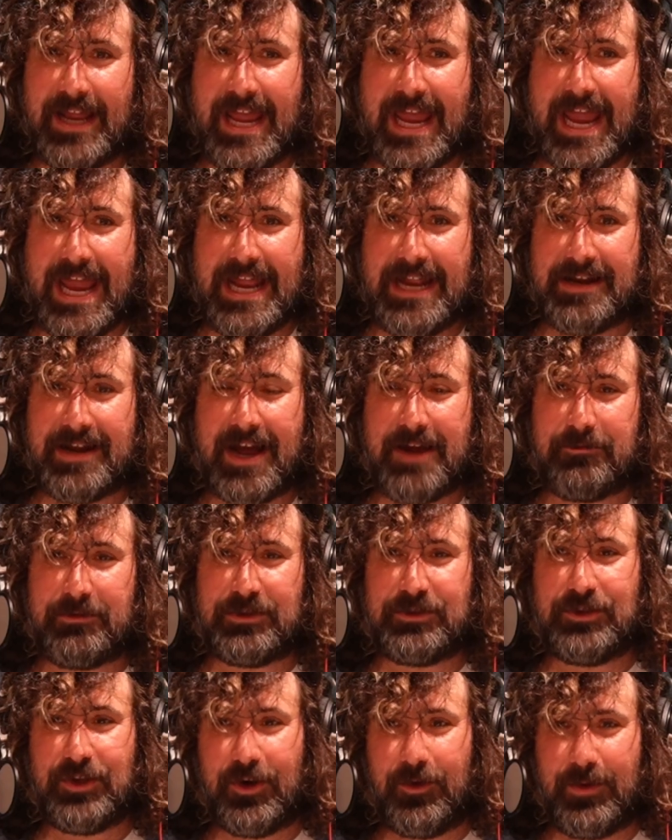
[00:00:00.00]
And I would
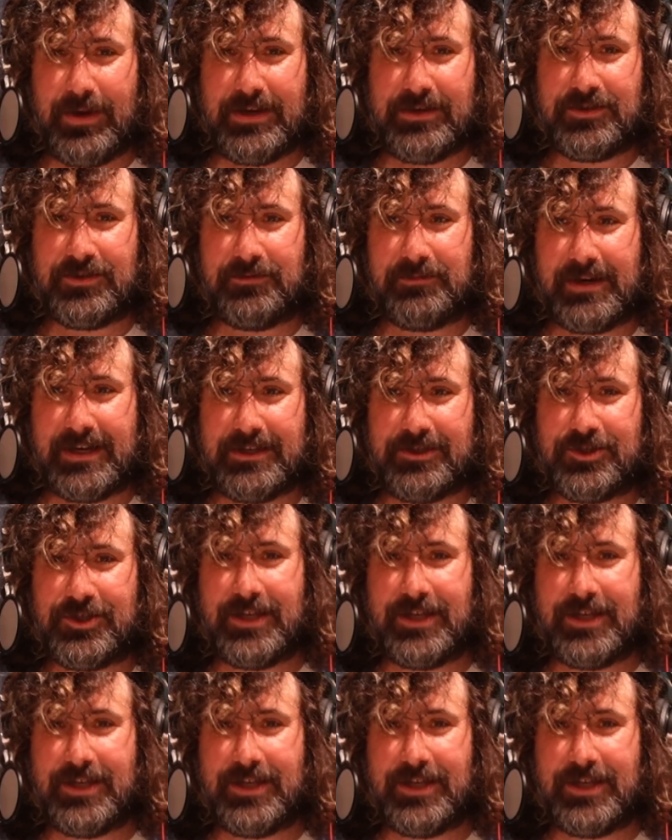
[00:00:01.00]
go into my shitty